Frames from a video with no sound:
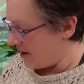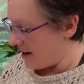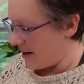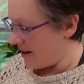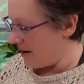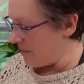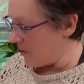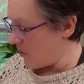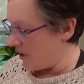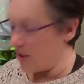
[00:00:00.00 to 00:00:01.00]
I'm
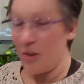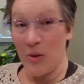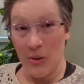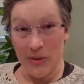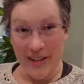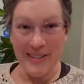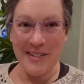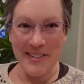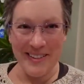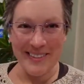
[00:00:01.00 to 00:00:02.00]
going to hold on
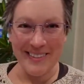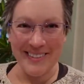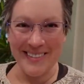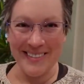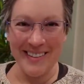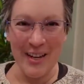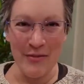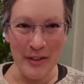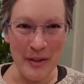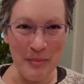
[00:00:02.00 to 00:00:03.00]
to this
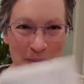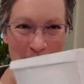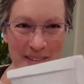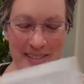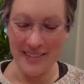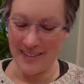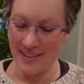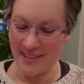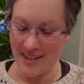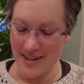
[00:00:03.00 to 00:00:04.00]
envelope.
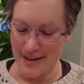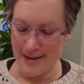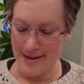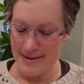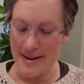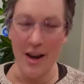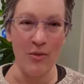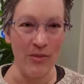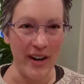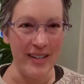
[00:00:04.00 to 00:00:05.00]
I'm not
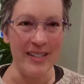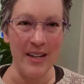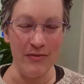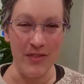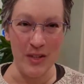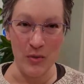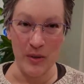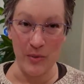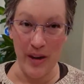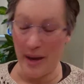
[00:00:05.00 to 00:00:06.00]
ready to give this one
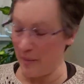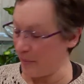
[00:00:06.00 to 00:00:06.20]
away.